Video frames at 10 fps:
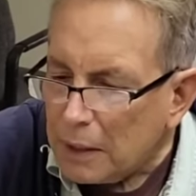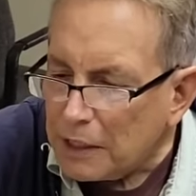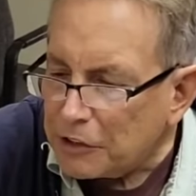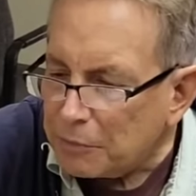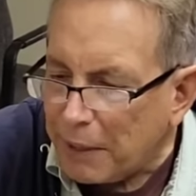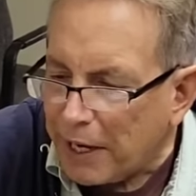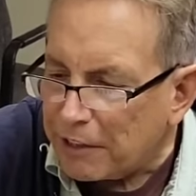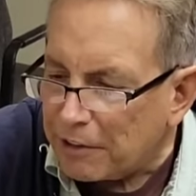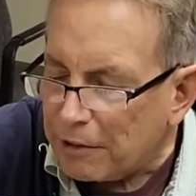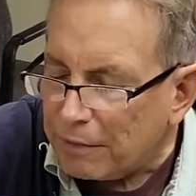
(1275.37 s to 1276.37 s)
That's a
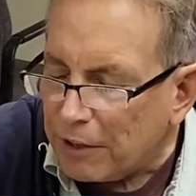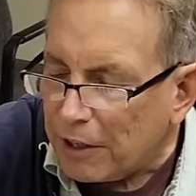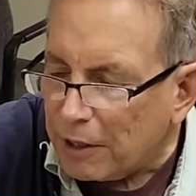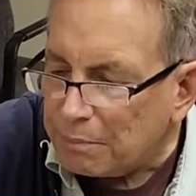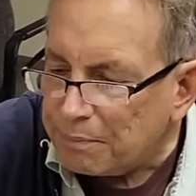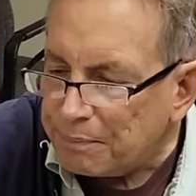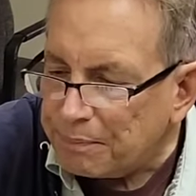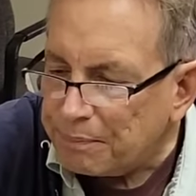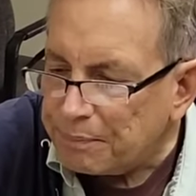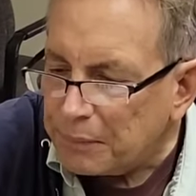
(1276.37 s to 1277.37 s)
matter of. Um,
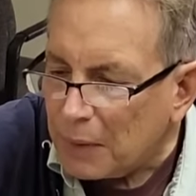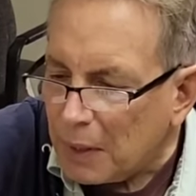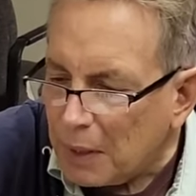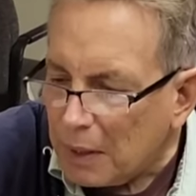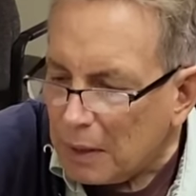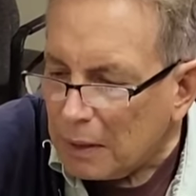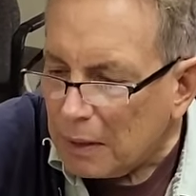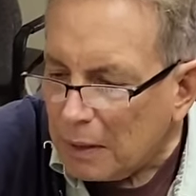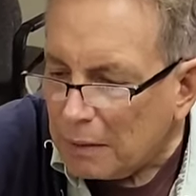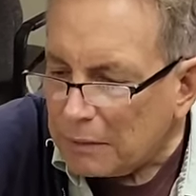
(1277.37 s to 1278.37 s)
Preference?
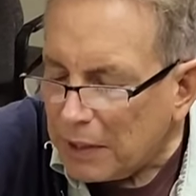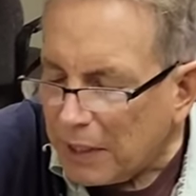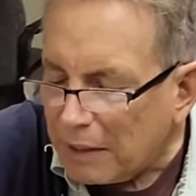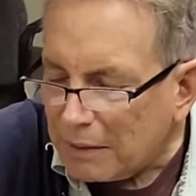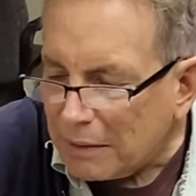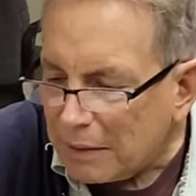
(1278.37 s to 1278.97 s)
Yeah.